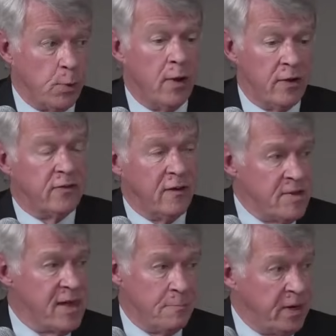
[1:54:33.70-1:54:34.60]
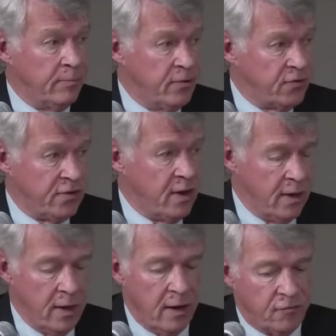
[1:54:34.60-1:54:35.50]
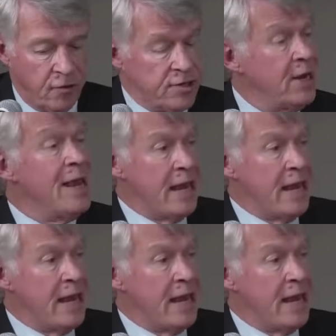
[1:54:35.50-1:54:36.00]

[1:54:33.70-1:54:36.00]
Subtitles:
request. Give me that BWC footage.